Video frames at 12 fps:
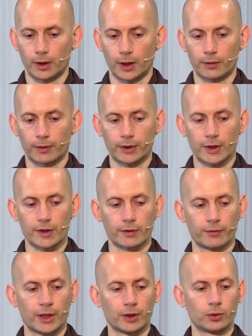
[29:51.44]
I find that's a
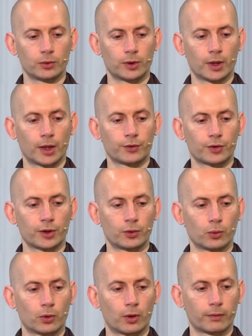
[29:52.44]
very good entry
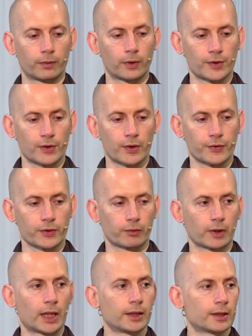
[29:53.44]
door for a sense
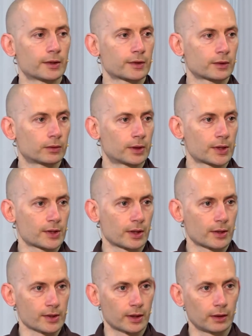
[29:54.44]
of kindness towards
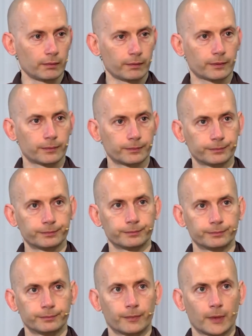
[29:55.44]
ourselves
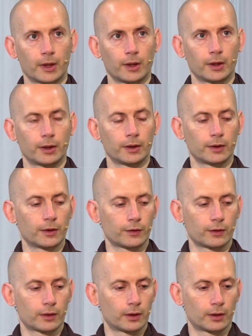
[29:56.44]
in
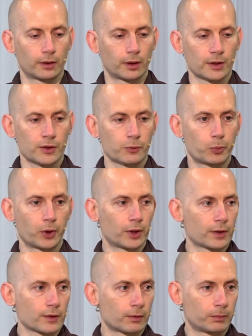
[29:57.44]
this
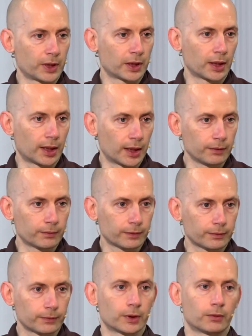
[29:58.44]
experience of being alive.
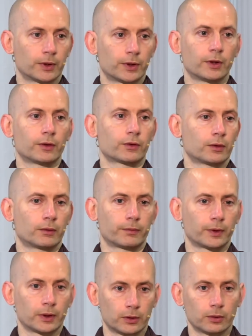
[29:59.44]
You know, when things don't
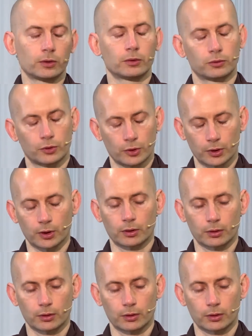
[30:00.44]
feel good, it's just like,